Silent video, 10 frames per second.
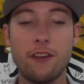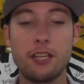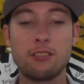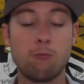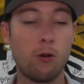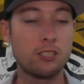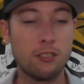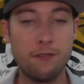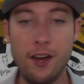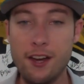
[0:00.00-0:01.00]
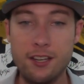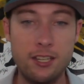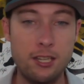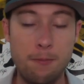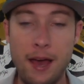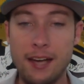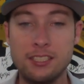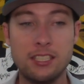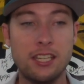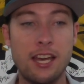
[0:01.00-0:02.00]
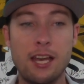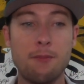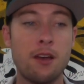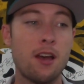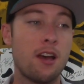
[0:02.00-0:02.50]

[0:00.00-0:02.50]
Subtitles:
He wasn't very good in the passing game.